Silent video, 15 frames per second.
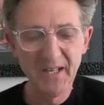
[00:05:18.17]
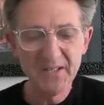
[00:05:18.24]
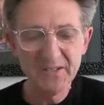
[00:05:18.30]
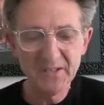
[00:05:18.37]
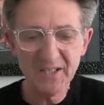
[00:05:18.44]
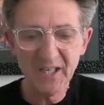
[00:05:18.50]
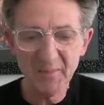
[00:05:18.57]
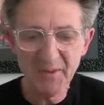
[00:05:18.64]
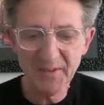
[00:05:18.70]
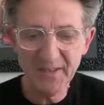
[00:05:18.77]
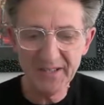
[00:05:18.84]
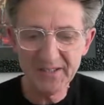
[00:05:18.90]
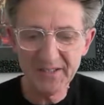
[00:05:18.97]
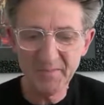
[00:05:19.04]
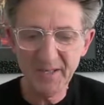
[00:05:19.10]
So a couple of
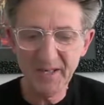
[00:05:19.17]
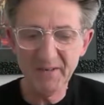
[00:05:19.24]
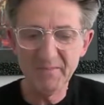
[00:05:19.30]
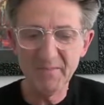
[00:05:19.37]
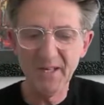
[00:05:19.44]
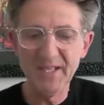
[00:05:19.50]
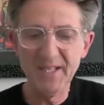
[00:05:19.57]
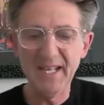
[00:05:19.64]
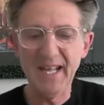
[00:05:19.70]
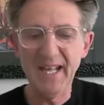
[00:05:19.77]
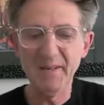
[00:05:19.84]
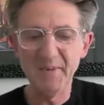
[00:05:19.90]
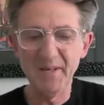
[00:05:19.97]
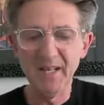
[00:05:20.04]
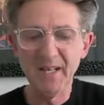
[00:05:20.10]
things to bear in mind
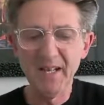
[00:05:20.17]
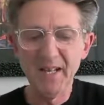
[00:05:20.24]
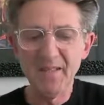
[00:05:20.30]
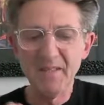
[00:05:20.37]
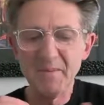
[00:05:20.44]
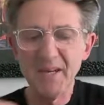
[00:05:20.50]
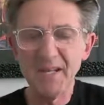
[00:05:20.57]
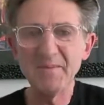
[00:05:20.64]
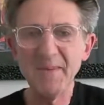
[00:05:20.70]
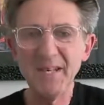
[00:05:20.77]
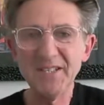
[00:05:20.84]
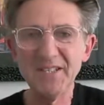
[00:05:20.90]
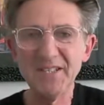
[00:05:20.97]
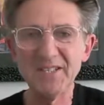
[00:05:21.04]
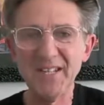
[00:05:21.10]
there, but the main
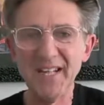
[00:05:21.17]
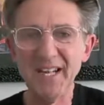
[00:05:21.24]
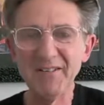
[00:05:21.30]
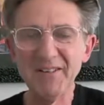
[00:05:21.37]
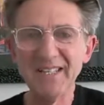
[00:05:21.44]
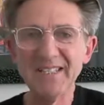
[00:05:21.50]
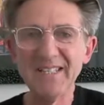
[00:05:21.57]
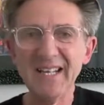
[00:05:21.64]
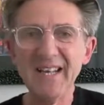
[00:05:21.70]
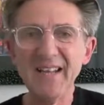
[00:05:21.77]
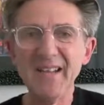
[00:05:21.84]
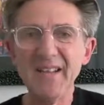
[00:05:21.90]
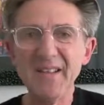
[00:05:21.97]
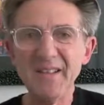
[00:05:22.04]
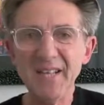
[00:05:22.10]
message there is
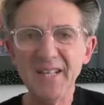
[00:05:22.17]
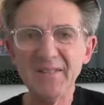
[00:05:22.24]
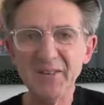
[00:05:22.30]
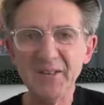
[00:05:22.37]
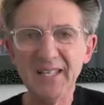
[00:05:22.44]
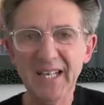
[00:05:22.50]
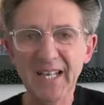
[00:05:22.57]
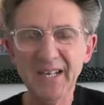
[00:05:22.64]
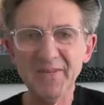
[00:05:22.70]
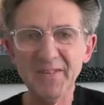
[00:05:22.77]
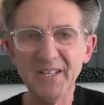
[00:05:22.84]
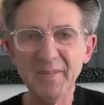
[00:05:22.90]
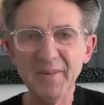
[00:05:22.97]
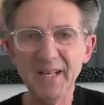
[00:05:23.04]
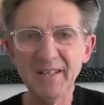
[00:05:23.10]
think very
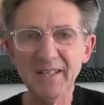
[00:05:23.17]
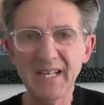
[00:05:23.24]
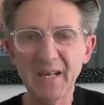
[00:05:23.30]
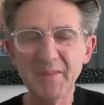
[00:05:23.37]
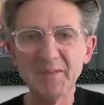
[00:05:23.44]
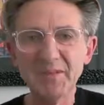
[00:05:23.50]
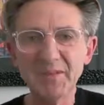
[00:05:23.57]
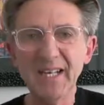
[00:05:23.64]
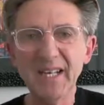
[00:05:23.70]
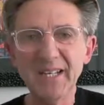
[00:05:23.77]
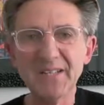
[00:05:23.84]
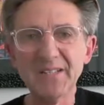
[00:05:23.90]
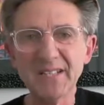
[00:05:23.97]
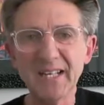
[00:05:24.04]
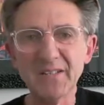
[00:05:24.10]
carefully about capital
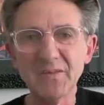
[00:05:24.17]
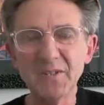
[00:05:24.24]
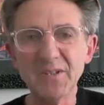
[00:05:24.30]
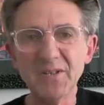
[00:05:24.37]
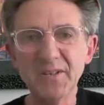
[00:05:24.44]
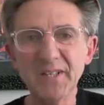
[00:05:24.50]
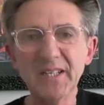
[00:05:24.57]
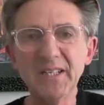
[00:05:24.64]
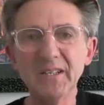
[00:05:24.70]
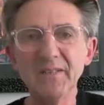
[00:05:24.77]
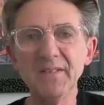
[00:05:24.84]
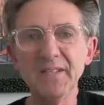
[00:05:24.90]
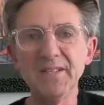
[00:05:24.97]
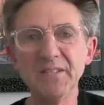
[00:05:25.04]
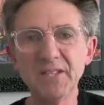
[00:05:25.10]
gains tax when you're thinking of
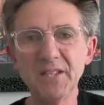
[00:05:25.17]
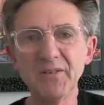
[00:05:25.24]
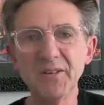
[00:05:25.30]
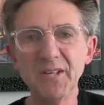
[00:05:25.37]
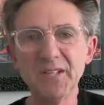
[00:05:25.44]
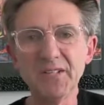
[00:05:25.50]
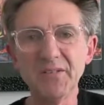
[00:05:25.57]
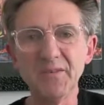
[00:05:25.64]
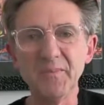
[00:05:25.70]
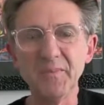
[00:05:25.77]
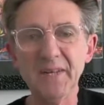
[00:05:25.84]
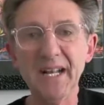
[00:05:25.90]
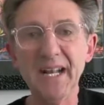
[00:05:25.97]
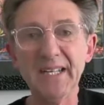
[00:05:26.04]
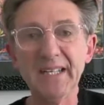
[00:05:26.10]
intergenerational
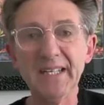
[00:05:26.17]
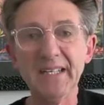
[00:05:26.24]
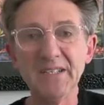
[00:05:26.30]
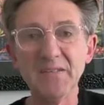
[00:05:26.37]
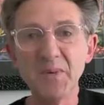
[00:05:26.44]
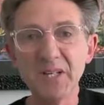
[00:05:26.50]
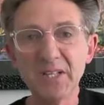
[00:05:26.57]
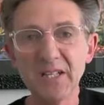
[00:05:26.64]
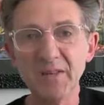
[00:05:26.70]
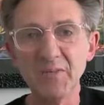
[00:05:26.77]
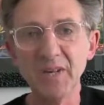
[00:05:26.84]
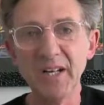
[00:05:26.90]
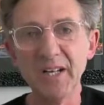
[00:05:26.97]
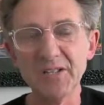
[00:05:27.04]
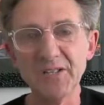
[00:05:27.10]
planning, especially in
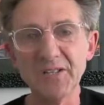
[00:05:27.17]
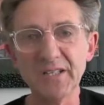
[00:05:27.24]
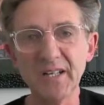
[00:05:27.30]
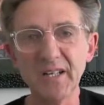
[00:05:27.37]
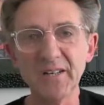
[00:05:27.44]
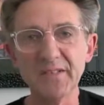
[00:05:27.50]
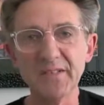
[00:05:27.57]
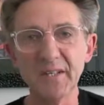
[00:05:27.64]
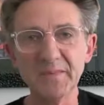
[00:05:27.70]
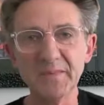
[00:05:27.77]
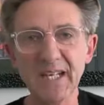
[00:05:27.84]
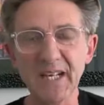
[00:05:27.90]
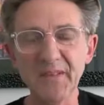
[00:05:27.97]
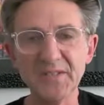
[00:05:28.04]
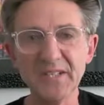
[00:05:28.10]
relation to lifetime
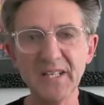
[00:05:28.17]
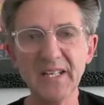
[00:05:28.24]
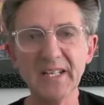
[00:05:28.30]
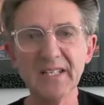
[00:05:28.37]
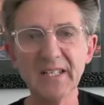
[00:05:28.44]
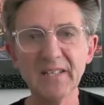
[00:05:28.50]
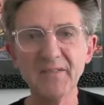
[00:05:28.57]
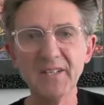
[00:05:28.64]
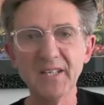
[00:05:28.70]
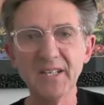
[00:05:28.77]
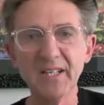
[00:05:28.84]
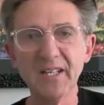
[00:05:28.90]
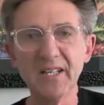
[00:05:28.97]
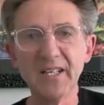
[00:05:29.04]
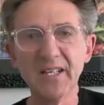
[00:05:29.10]
gifts, given
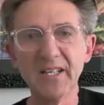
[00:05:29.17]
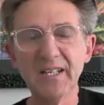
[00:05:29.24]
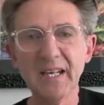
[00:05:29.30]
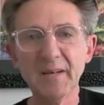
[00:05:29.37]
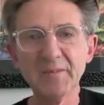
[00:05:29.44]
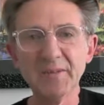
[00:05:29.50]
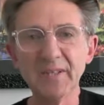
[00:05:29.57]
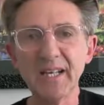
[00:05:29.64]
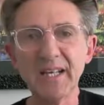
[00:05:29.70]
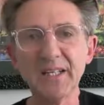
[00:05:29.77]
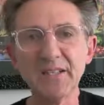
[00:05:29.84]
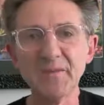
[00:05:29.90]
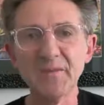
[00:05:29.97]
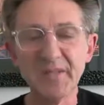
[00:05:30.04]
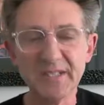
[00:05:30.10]
that capital
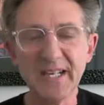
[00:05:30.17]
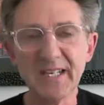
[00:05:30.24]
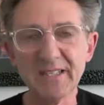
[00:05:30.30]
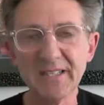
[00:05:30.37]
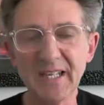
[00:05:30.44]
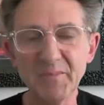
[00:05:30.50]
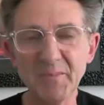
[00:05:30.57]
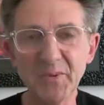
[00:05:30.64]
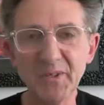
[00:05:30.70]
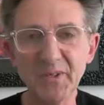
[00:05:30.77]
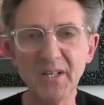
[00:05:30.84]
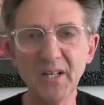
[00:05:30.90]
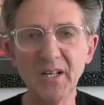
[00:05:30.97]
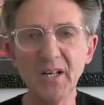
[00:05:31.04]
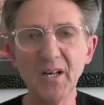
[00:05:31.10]
gains from a tax standpoint
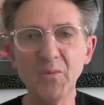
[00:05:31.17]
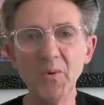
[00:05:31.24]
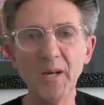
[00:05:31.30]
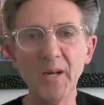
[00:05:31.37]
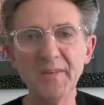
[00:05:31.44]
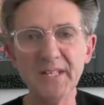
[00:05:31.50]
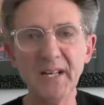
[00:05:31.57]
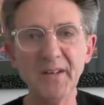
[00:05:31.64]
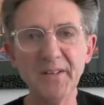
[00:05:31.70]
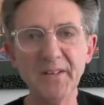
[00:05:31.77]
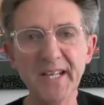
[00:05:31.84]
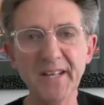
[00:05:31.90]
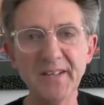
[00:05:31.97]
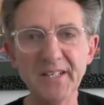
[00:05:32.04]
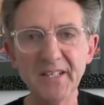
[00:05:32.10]
are wiped out on
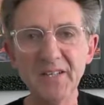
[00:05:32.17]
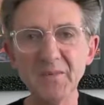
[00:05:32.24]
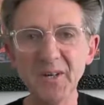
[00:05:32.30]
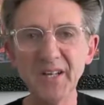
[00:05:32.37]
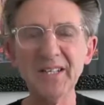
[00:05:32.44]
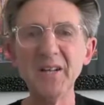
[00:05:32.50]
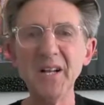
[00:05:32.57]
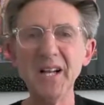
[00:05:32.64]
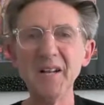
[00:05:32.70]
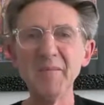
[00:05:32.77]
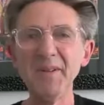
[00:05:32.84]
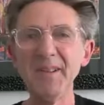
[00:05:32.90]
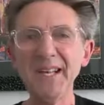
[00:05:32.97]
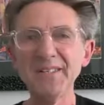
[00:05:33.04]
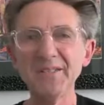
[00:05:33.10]
death. Now you might go,
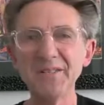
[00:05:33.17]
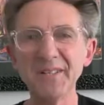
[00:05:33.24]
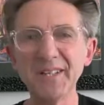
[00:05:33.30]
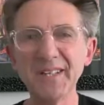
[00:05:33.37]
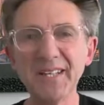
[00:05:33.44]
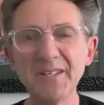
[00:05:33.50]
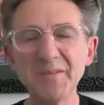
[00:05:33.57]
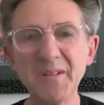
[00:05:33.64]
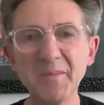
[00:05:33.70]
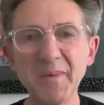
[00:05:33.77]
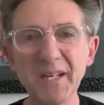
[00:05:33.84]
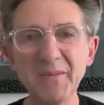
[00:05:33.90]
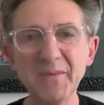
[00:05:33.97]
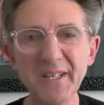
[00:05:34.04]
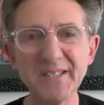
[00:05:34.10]
but that's not the case with the
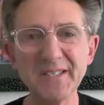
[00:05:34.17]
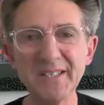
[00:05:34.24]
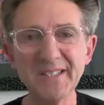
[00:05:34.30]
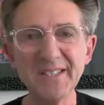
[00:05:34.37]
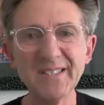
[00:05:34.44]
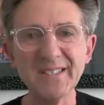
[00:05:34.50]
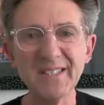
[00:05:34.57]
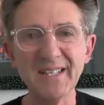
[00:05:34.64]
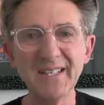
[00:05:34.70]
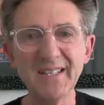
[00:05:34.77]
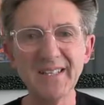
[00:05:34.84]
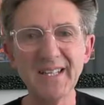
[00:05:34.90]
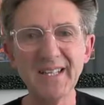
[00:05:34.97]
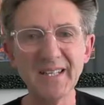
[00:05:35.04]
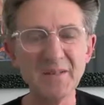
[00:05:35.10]
main residence, is it?
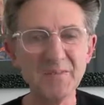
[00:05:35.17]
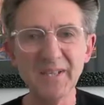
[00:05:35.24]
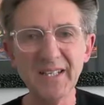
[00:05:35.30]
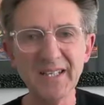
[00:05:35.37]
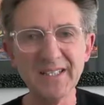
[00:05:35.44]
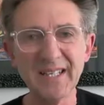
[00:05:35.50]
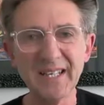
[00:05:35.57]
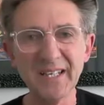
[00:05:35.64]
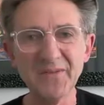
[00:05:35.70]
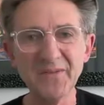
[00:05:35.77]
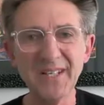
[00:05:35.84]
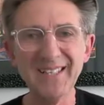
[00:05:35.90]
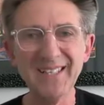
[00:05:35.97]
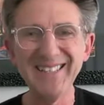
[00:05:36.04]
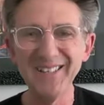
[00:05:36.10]
They're completely
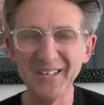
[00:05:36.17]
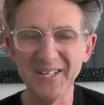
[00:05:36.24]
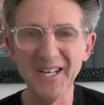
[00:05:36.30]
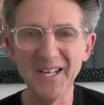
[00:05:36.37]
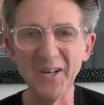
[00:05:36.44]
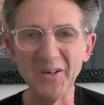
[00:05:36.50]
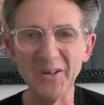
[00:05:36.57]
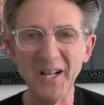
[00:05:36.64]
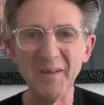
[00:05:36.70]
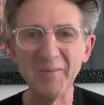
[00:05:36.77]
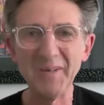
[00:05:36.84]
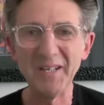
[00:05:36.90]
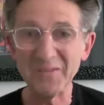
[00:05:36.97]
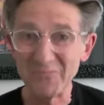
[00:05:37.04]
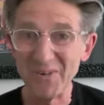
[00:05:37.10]
tax-free. Yeah, I know,
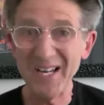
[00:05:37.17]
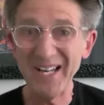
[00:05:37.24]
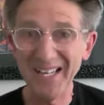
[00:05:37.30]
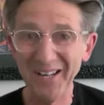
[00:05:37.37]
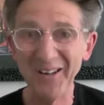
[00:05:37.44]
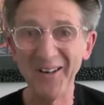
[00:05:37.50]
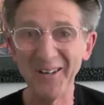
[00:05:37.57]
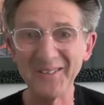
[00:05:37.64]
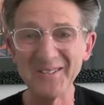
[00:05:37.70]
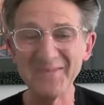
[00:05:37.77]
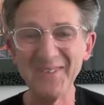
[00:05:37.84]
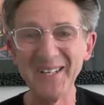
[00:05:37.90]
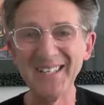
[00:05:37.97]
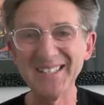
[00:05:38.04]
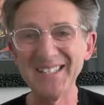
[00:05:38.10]
but it's really hard to
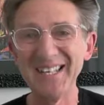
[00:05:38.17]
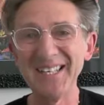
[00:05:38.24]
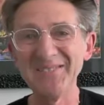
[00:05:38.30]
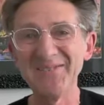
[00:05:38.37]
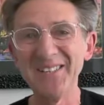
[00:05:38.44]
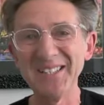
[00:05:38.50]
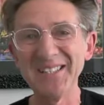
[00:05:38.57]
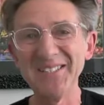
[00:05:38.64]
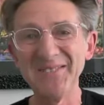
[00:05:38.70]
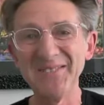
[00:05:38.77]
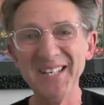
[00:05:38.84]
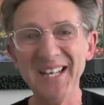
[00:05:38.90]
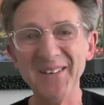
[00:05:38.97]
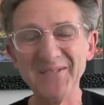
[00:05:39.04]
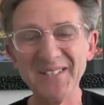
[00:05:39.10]
make a tax-effective
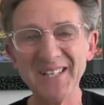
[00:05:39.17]
gift,